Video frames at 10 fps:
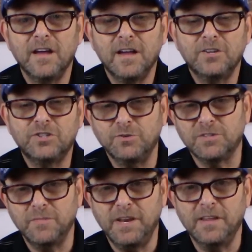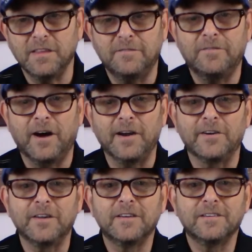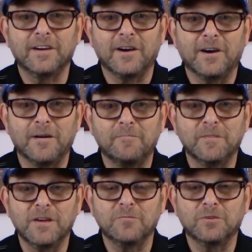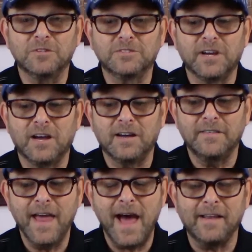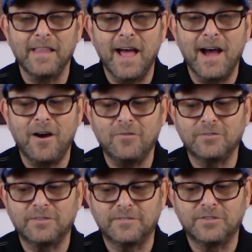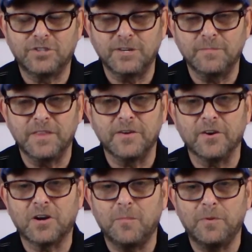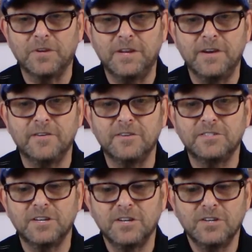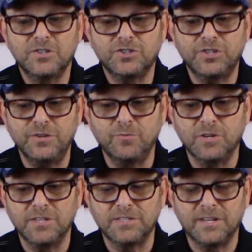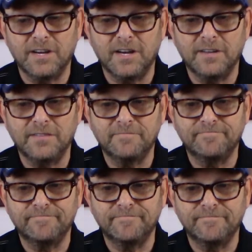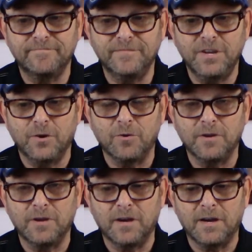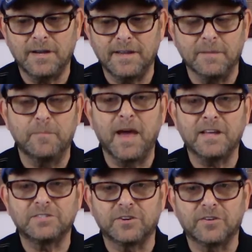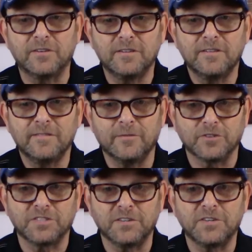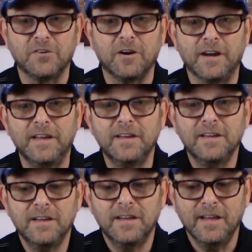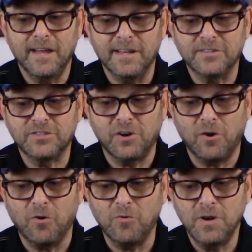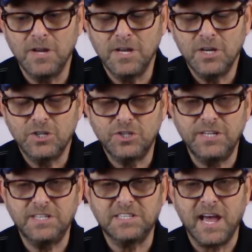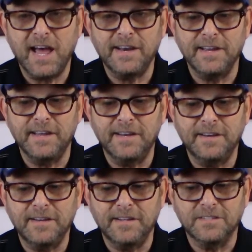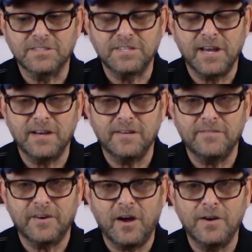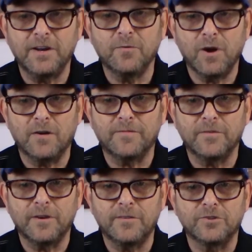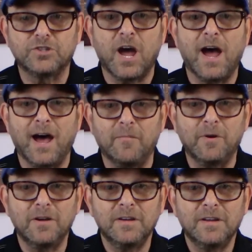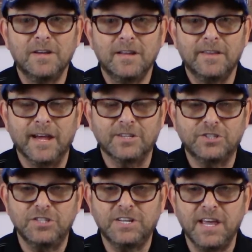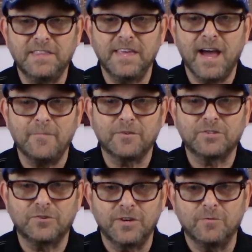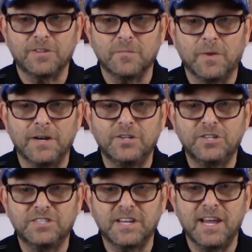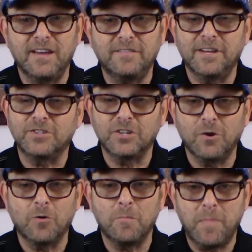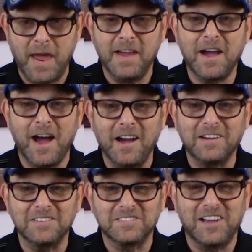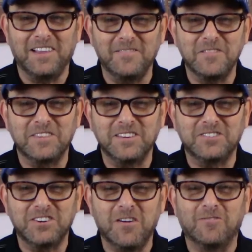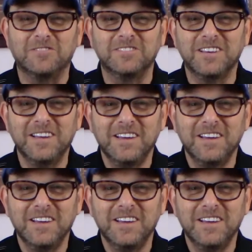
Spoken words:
She was immediately fired. It was not allowed. She had been there a couple years. She was, an ambassador for Suntory. And so she decided, instead of hunting around for another job, that she'd take the opportunity with the money she saved and she'd go to Bangcock and sell everything she owns.